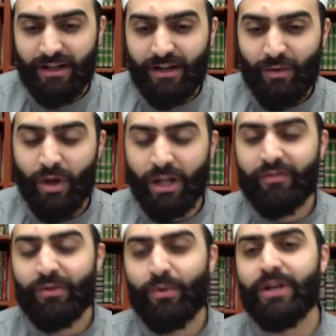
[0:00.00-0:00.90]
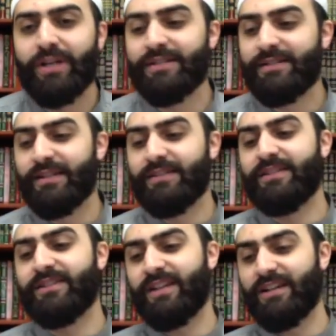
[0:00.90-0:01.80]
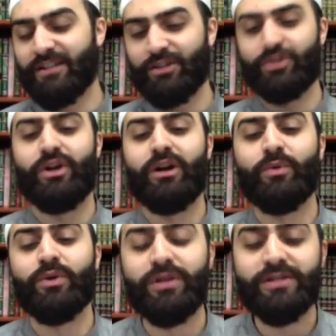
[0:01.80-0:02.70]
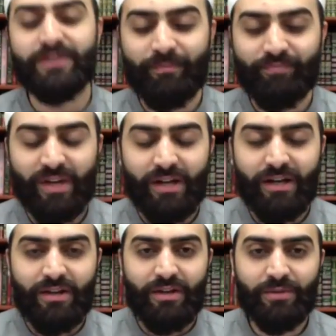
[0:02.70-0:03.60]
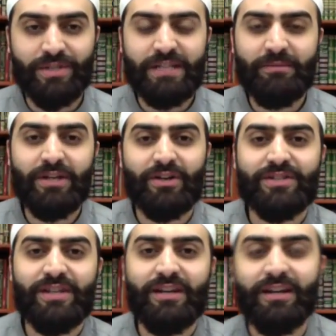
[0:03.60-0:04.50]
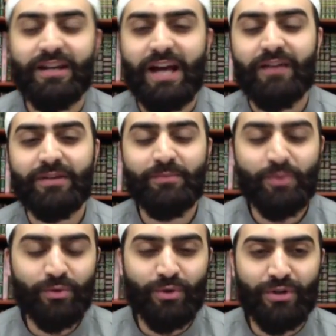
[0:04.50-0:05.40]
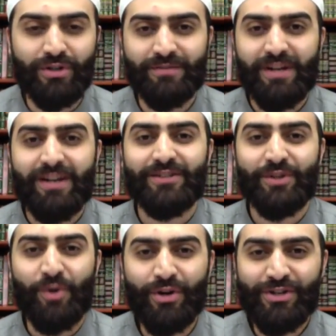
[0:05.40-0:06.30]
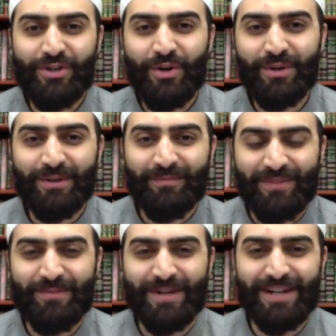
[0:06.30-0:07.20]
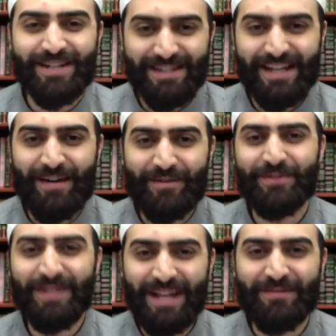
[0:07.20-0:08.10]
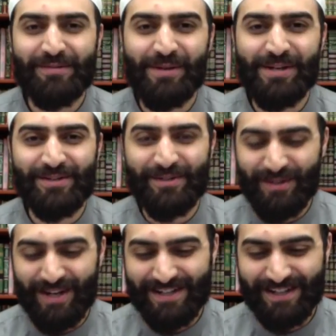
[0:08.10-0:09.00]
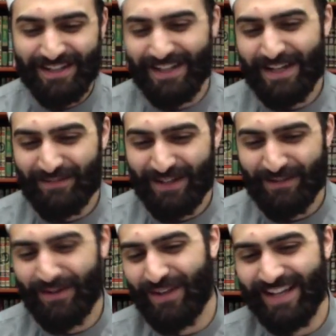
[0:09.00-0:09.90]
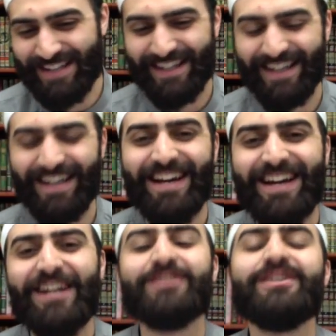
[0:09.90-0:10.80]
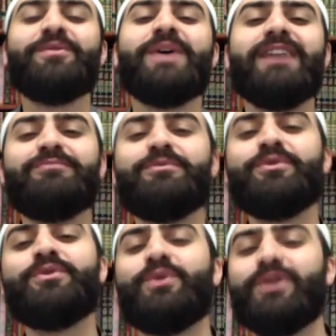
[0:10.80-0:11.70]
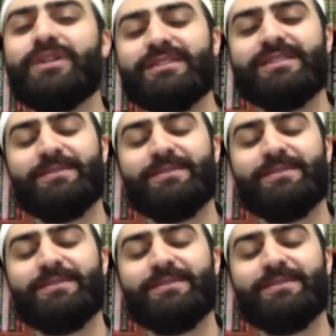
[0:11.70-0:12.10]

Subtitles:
While everyone is discussing Star Wars, the Muslimin are sitting and having moon wars. It's a corny joke, but us in the Hausa, we laugh about it. So you guys are going to laugh at it with us. So we have moon wars.